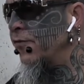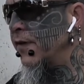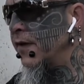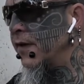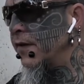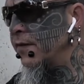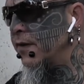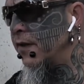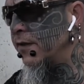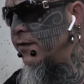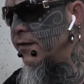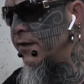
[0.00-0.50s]

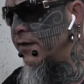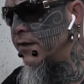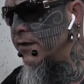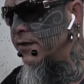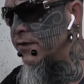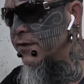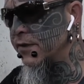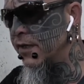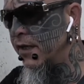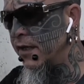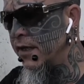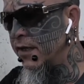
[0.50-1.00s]
that
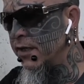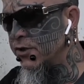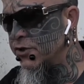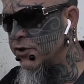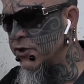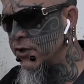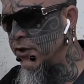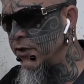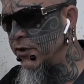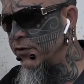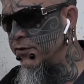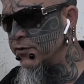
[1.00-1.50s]
these
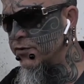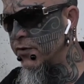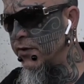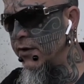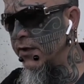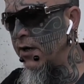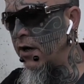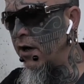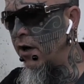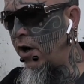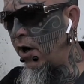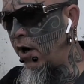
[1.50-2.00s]
children
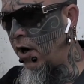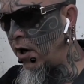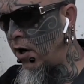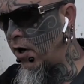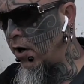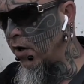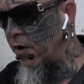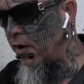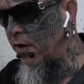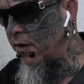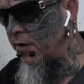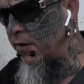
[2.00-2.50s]

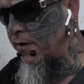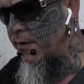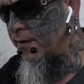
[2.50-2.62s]
are,